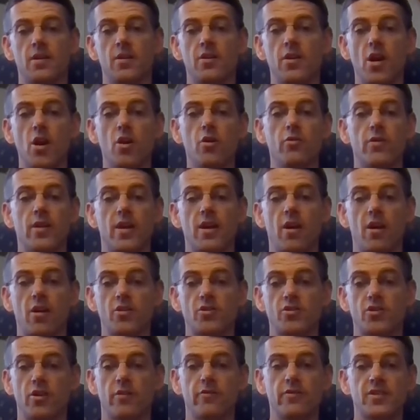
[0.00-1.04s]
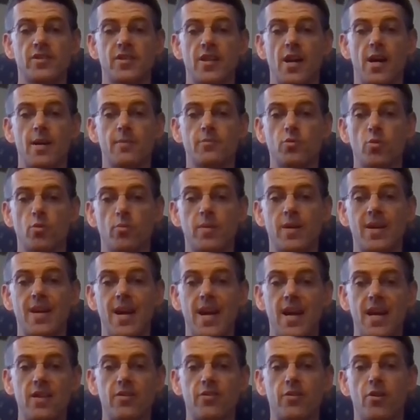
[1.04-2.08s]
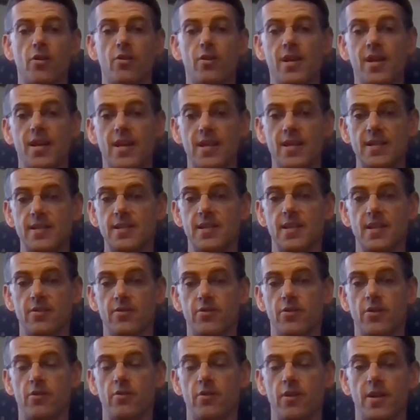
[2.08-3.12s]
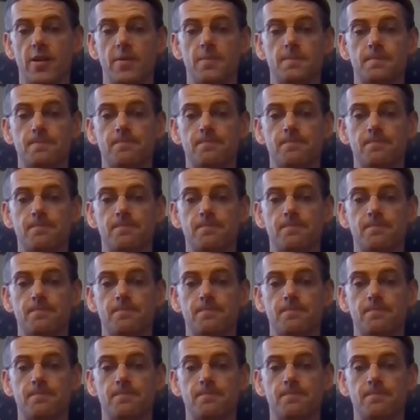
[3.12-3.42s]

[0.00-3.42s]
Know that our service times will be 8:30 and 10:30,